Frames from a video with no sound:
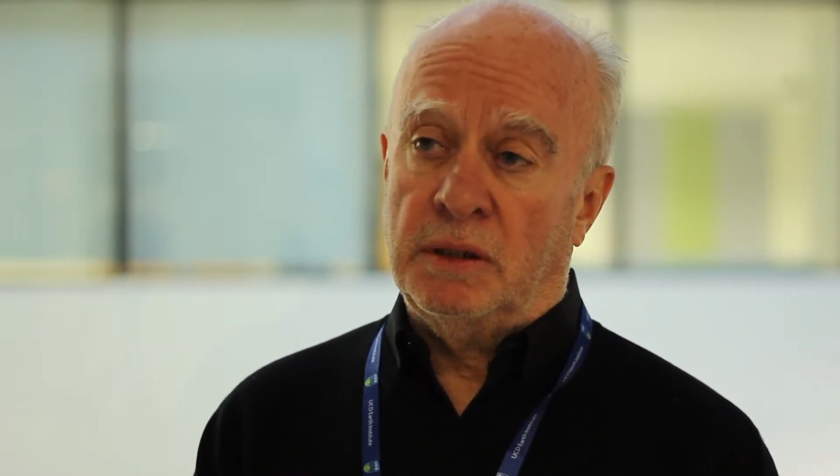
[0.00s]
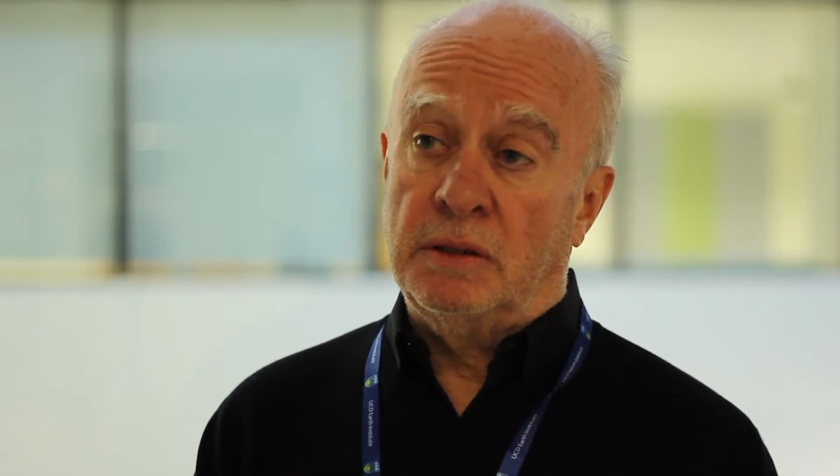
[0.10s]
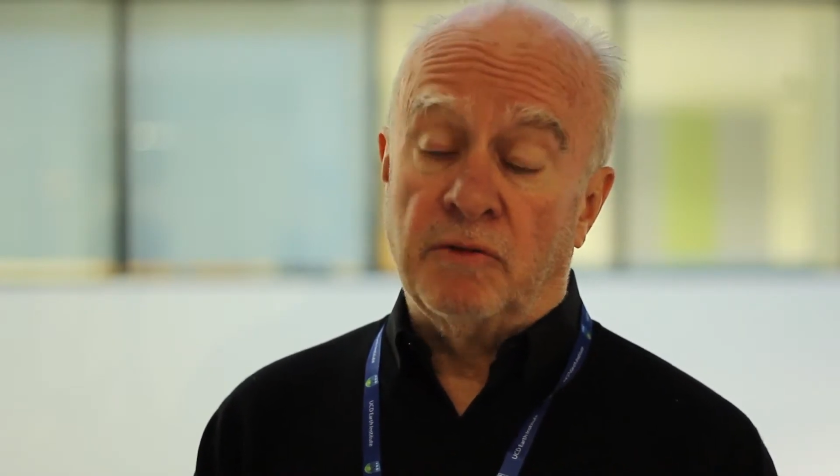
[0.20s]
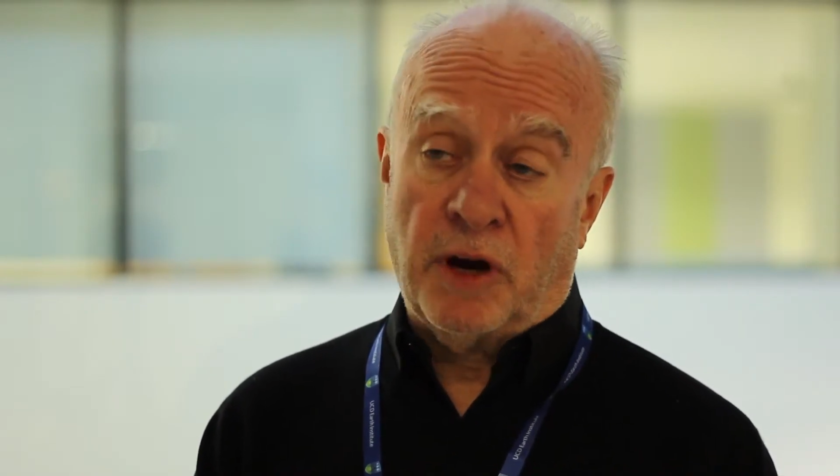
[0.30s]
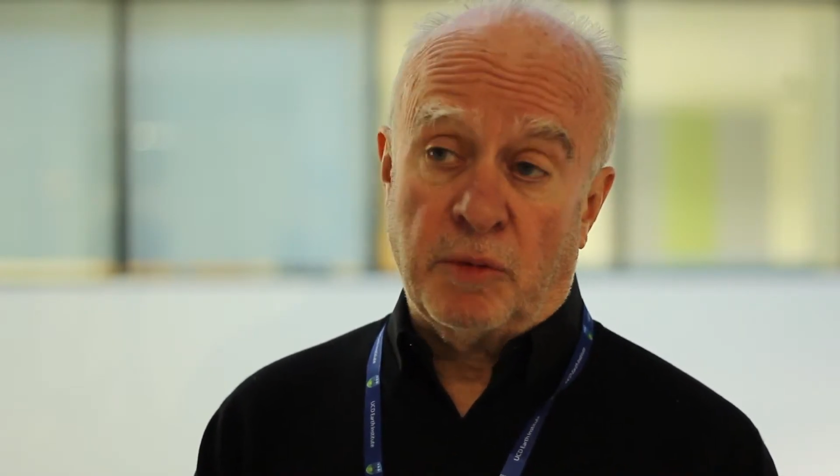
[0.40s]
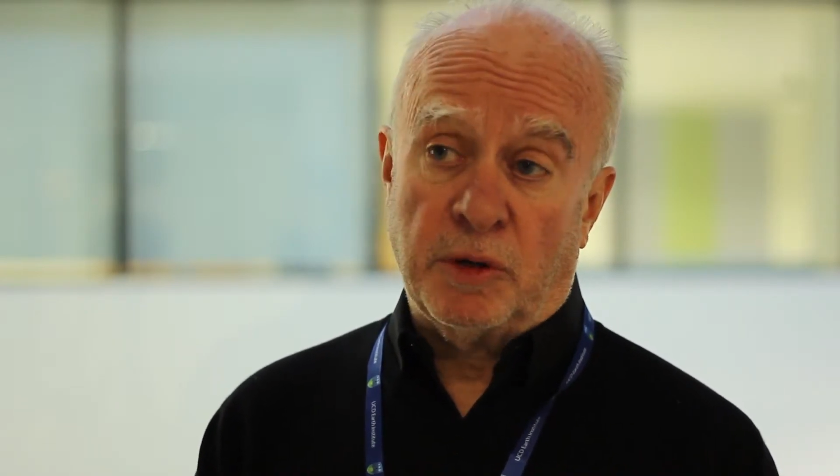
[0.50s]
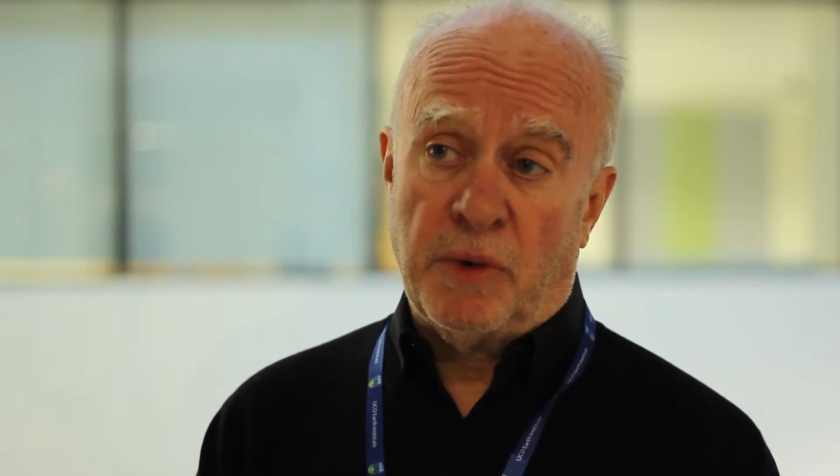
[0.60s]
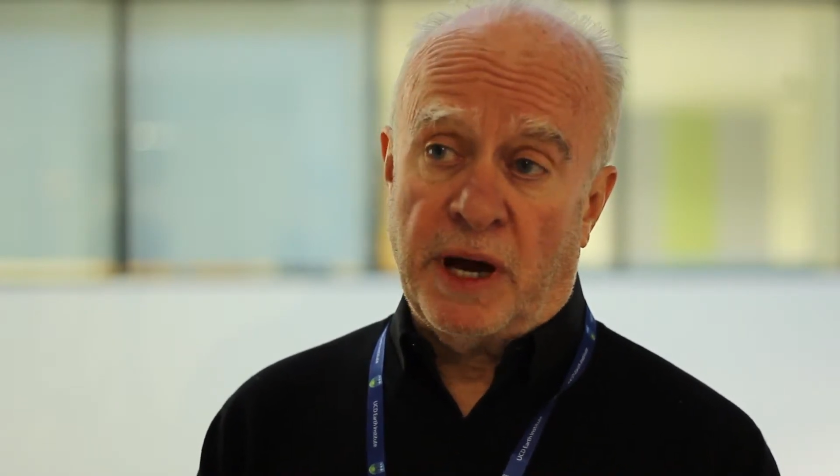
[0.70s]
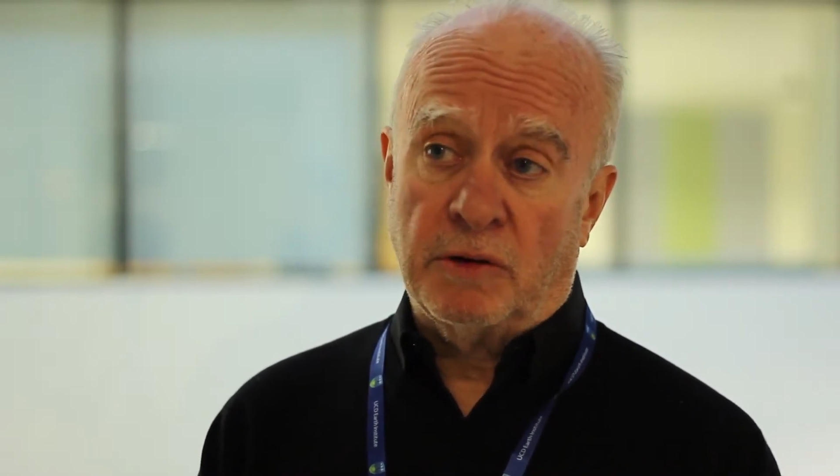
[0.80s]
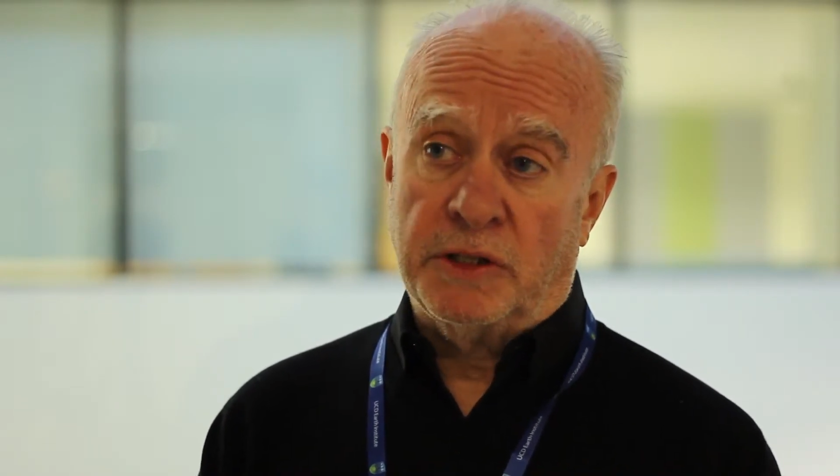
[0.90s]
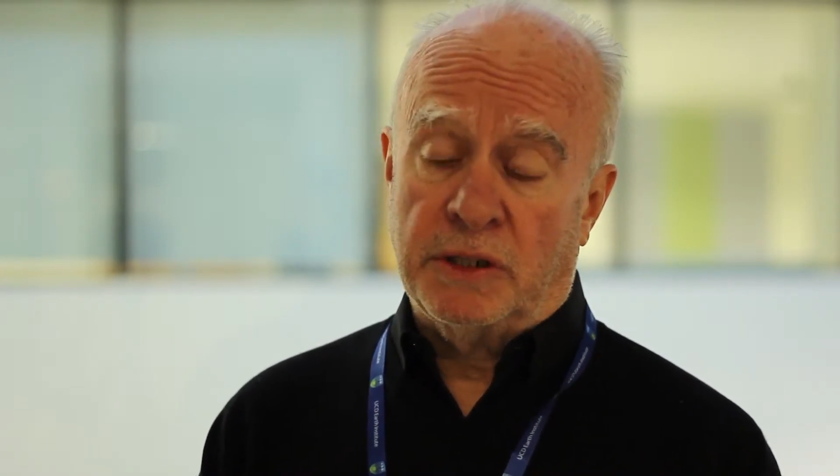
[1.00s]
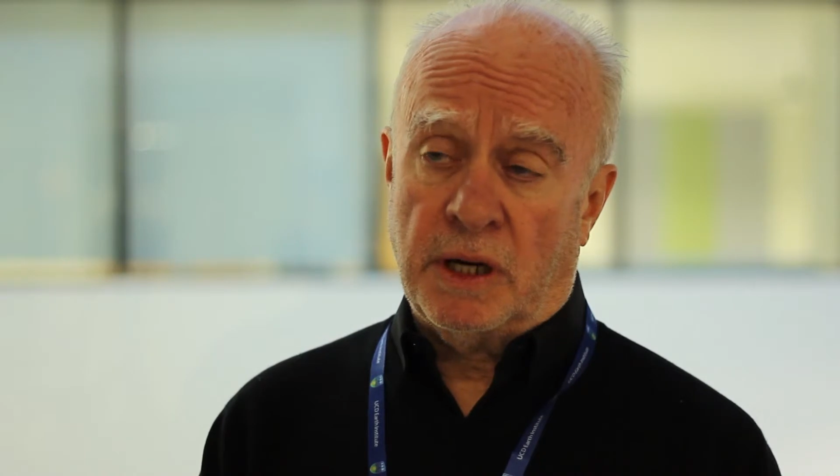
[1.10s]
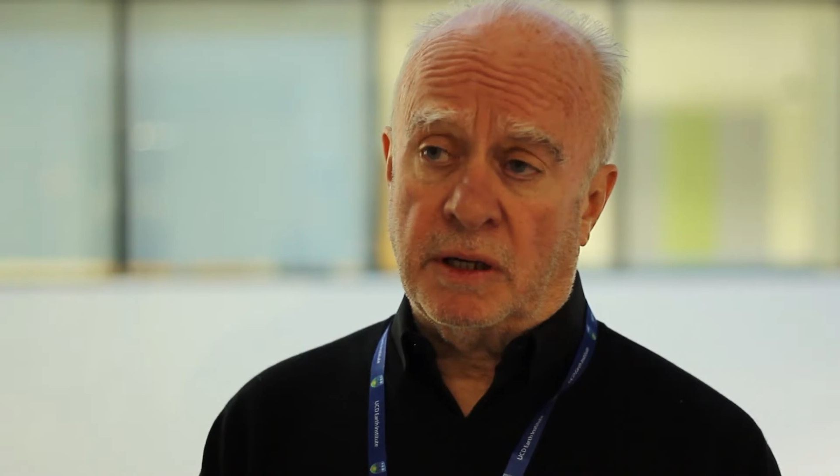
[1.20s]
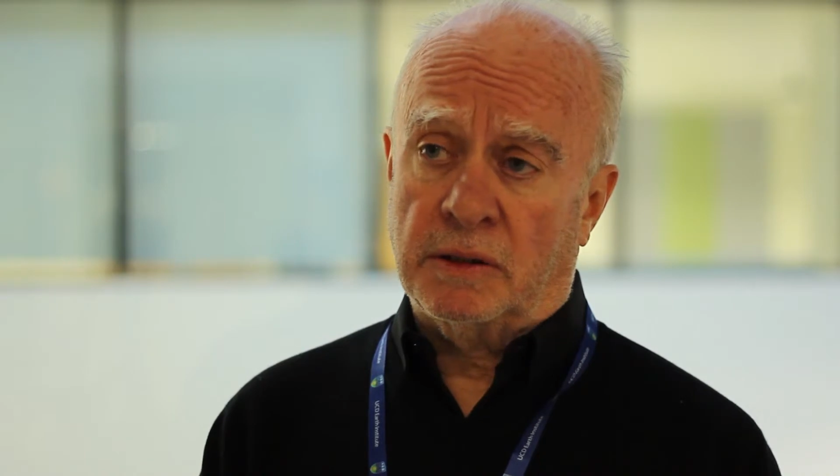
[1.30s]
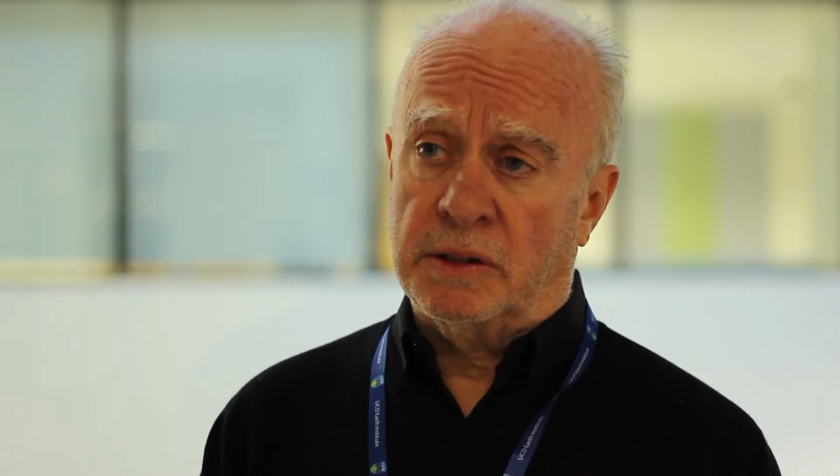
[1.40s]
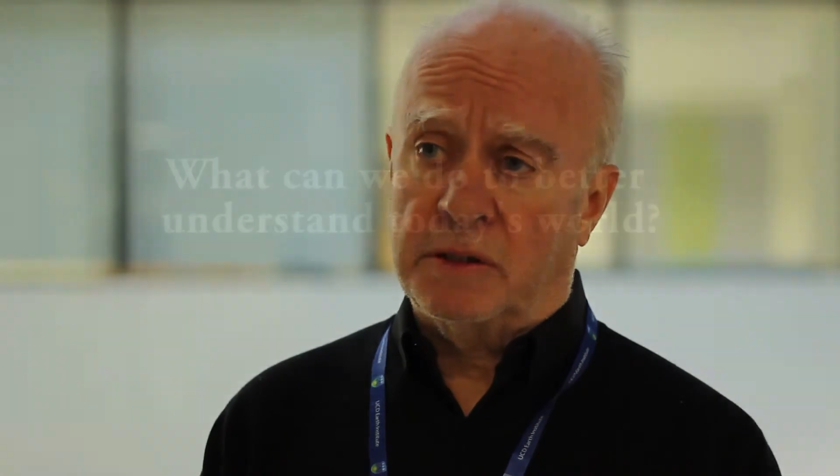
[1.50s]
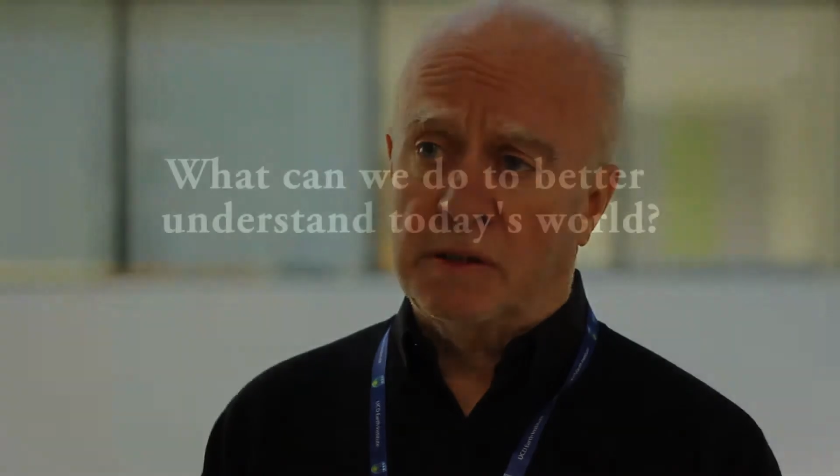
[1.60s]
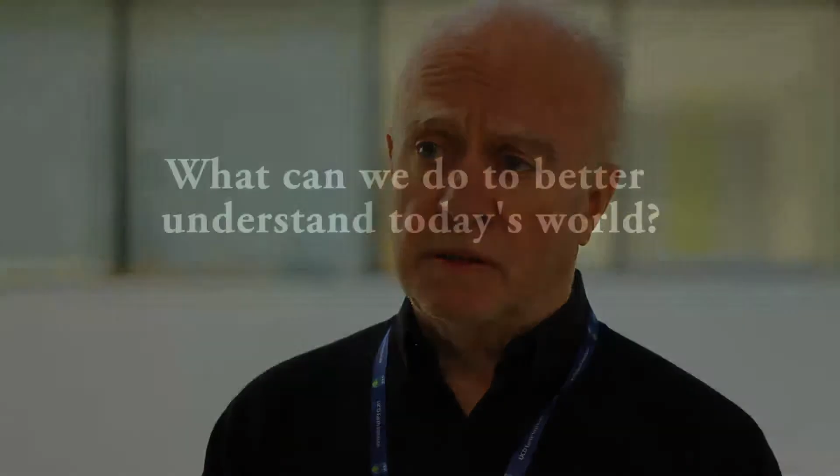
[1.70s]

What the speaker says: in environmental matters in Ireland.